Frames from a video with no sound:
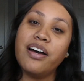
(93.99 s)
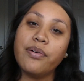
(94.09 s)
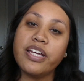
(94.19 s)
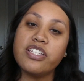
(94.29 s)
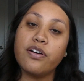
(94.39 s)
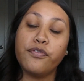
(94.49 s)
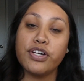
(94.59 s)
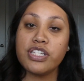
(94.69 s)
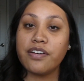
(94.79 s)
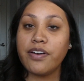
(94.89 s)
Okay, so
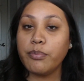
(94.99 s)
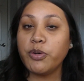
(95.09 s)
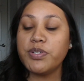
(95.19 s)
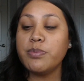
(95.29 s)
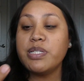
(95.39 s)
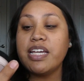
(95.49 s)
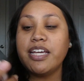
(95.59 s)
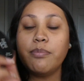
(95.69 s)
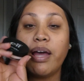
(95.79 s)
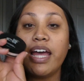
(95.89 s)
first off, I'm going to be
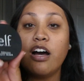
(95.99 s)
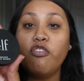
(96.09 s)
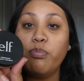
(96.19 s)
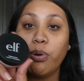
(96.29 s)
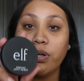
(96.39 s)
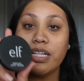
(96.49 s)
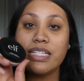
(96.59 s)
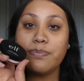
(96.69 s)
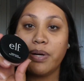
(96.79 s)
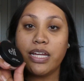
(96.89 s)
taking my e.l.f.
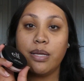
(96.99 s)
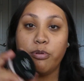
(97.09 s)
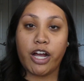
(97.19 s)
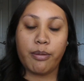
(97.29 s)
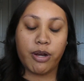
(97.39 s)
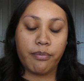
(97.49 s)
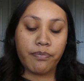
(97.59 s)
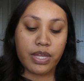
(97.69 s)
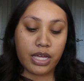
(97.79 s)
Poreless Putty Primer.